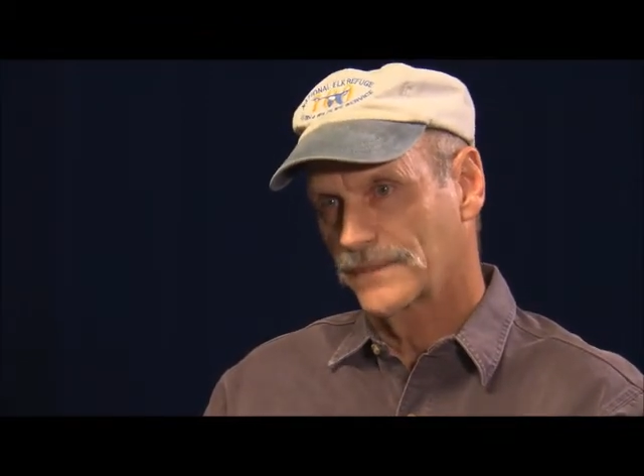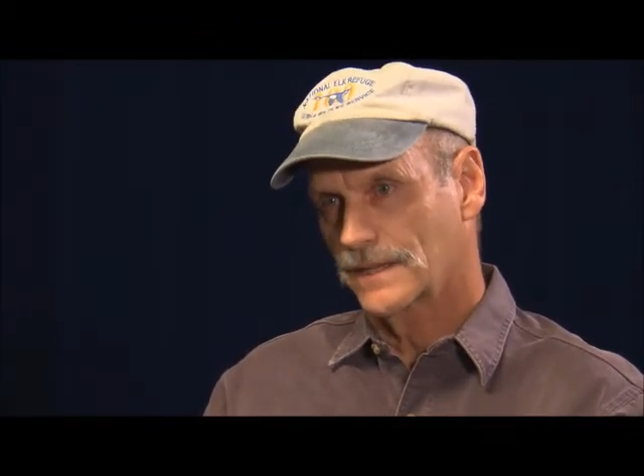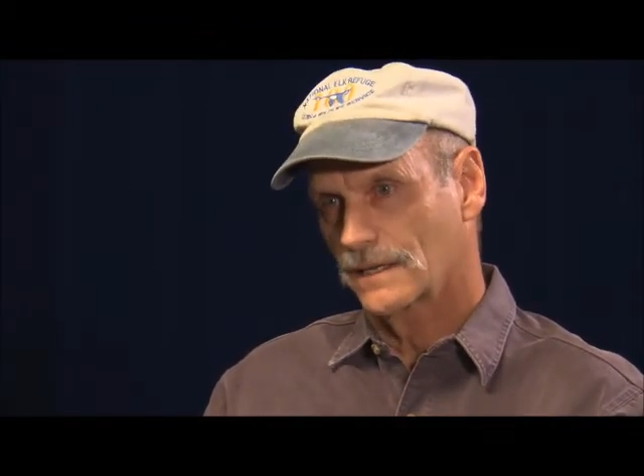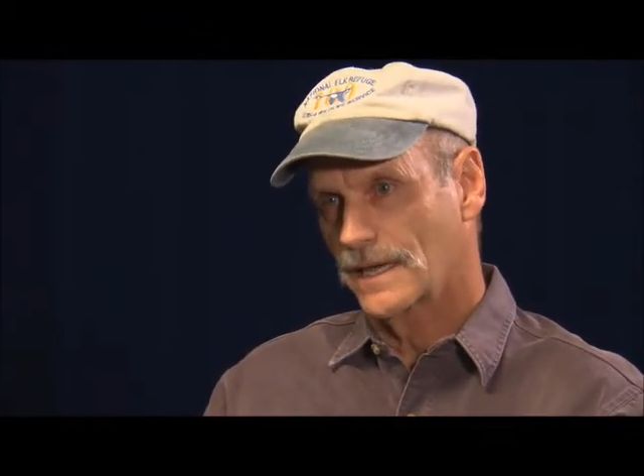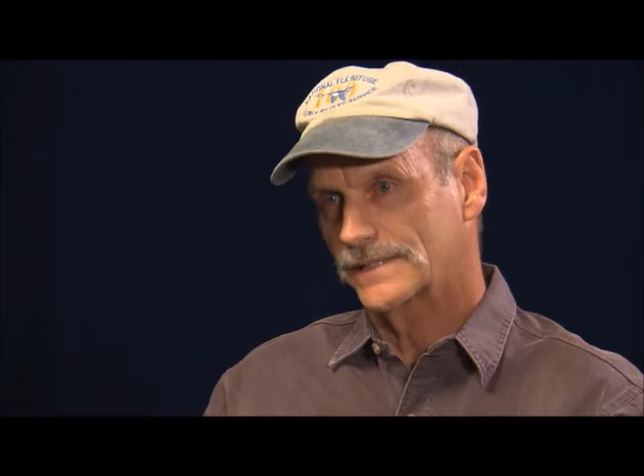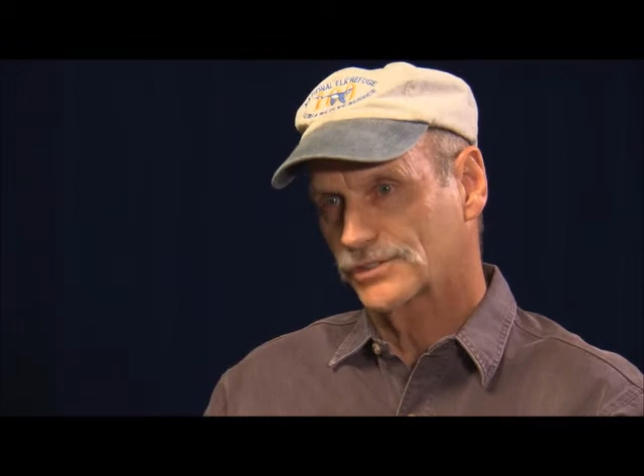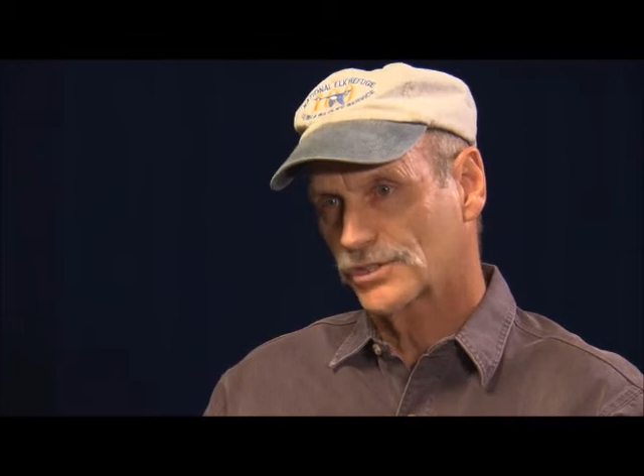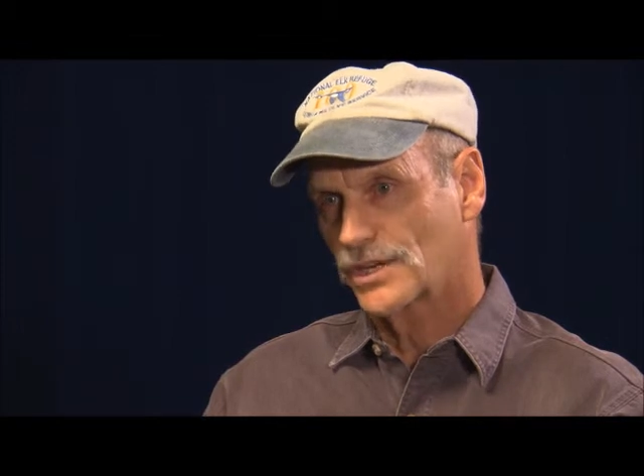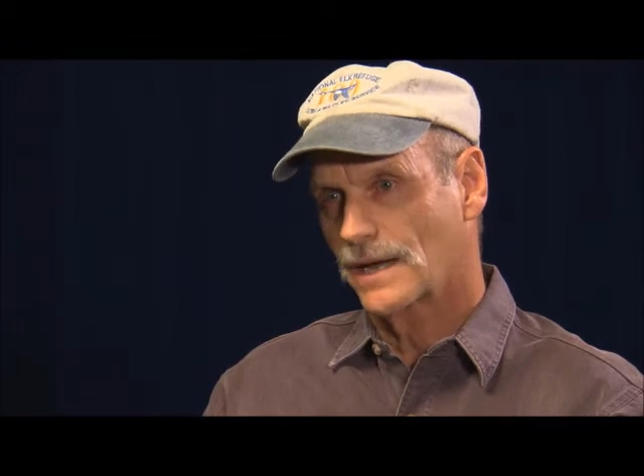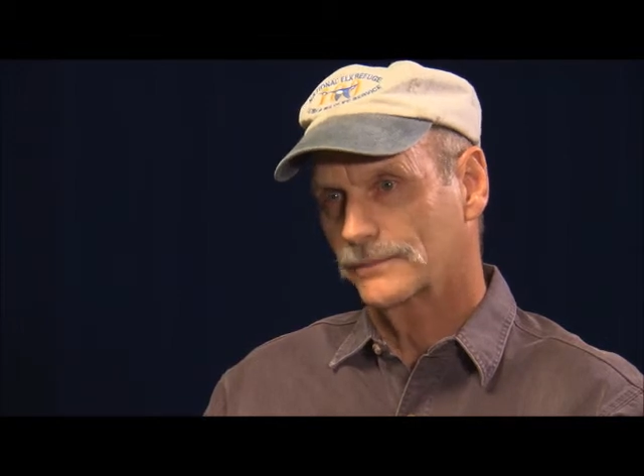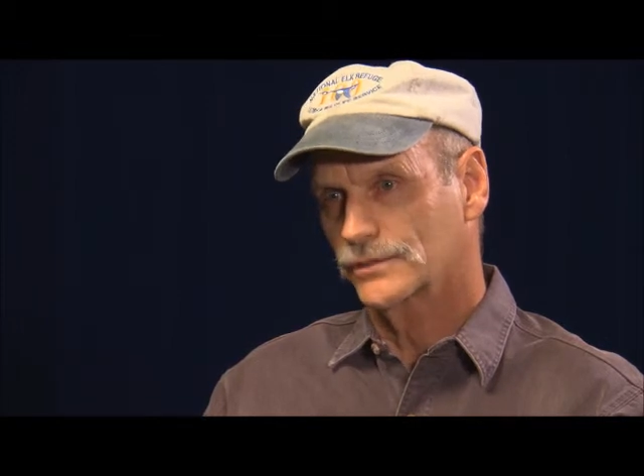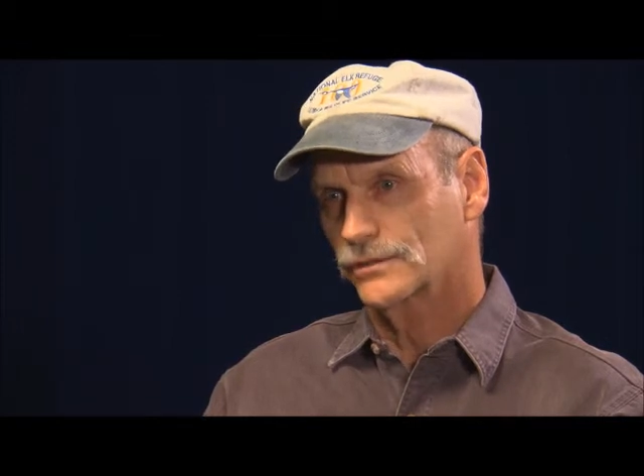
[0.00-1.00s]
The last
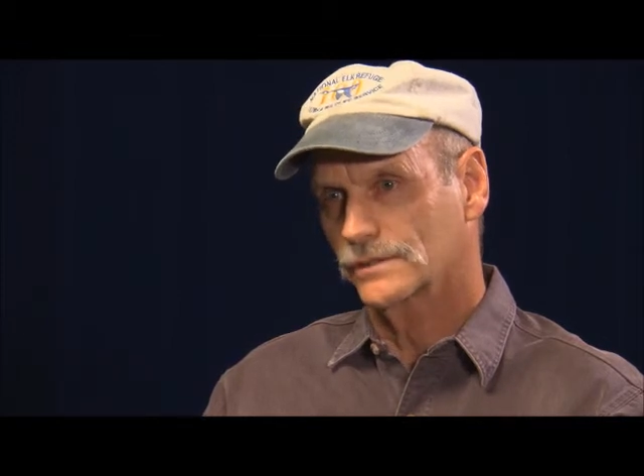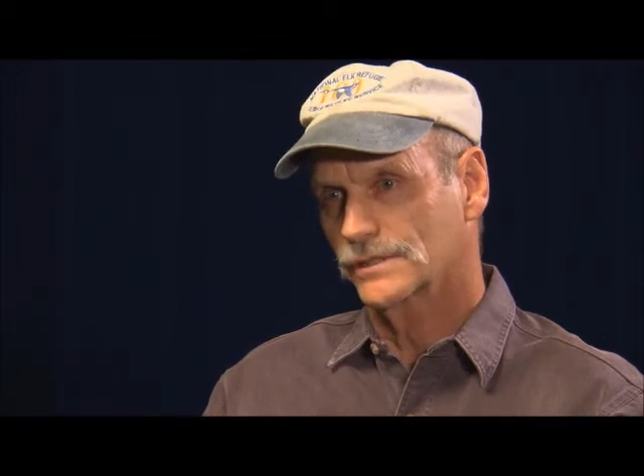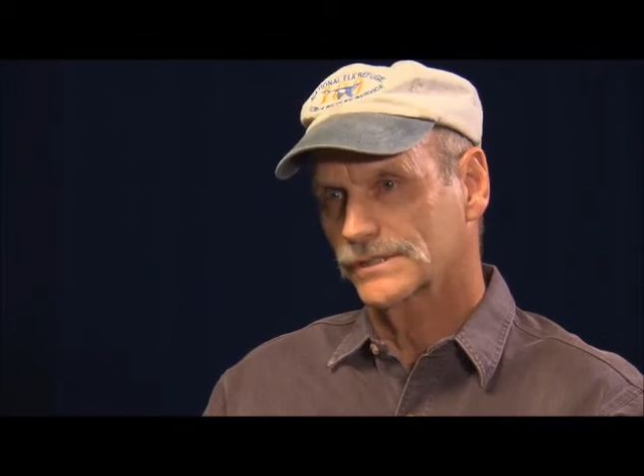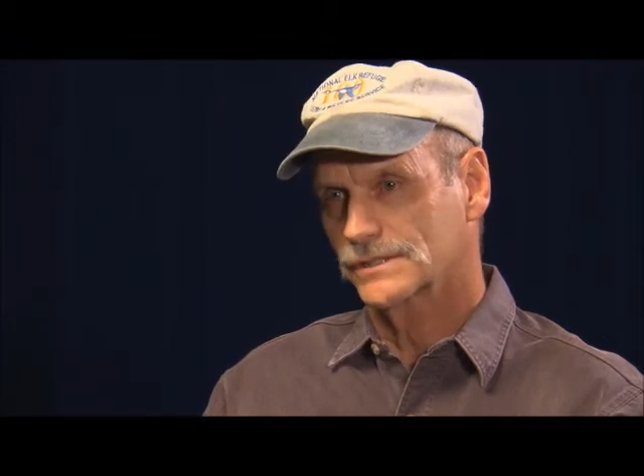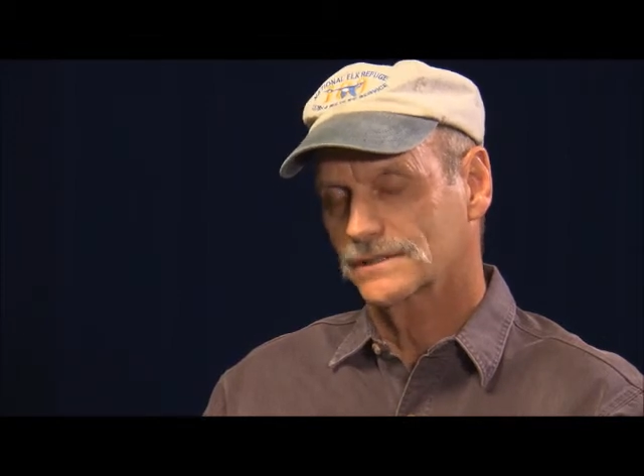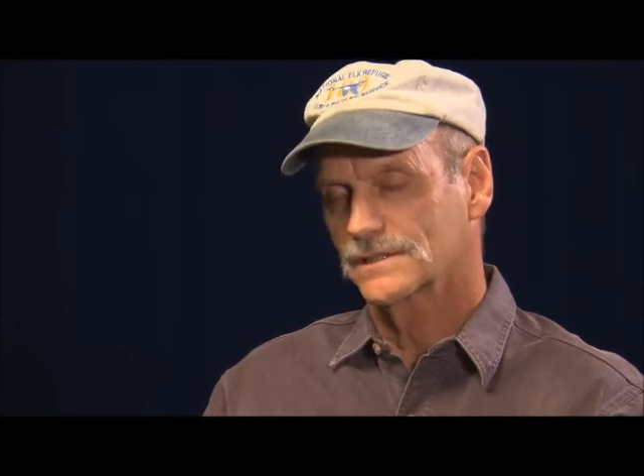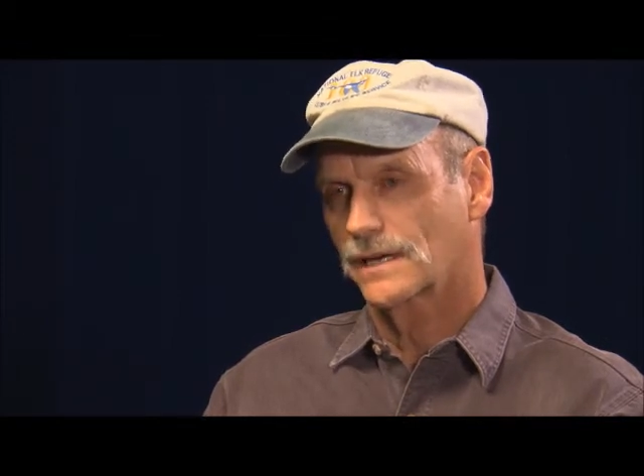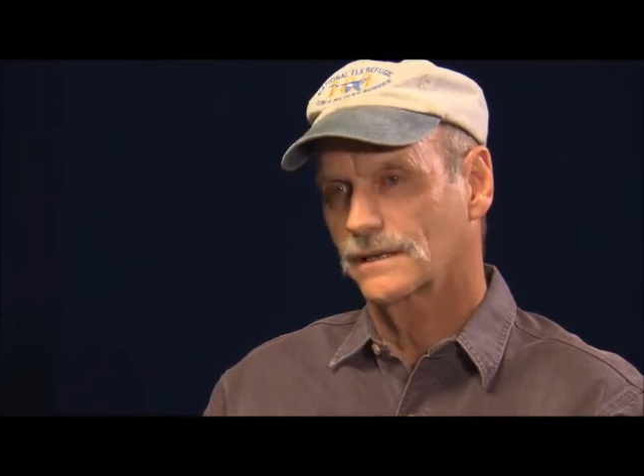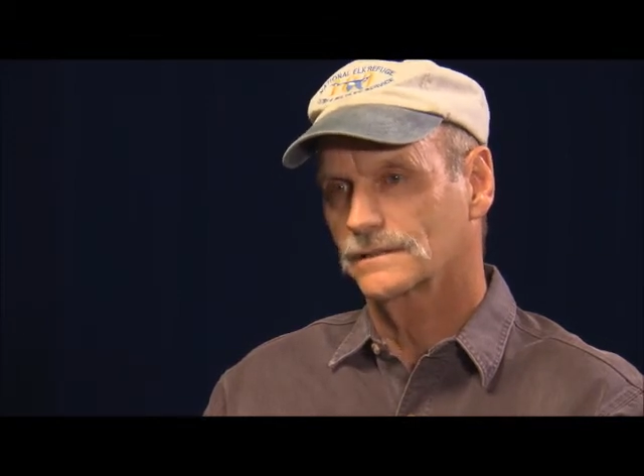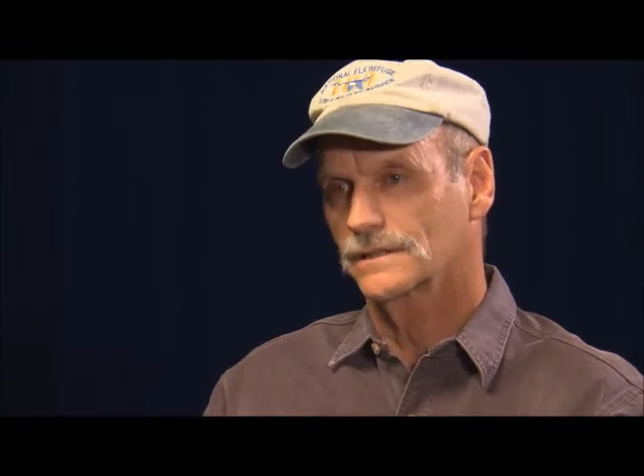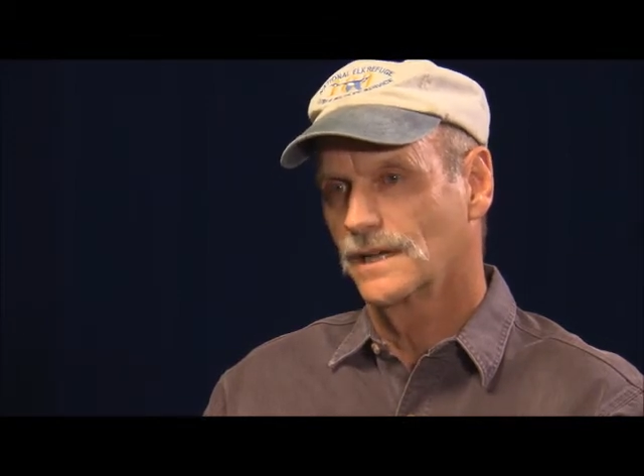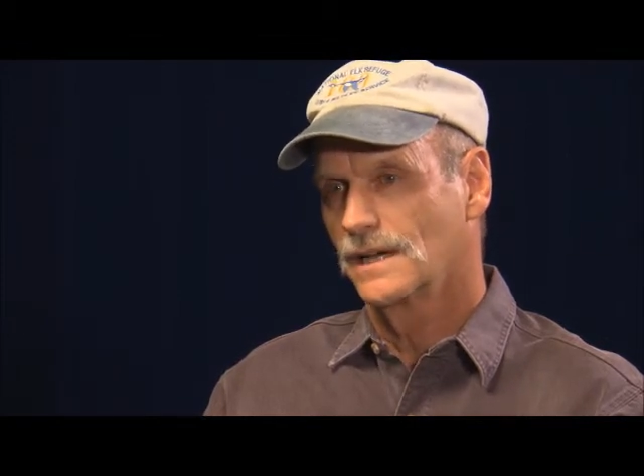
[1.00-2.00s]
chapter is
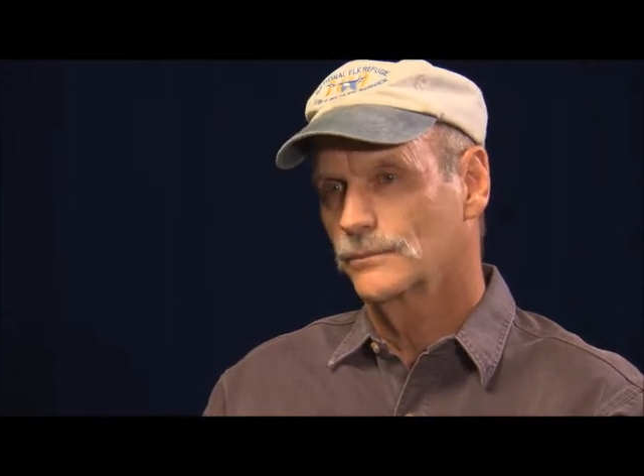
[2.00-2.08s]
titled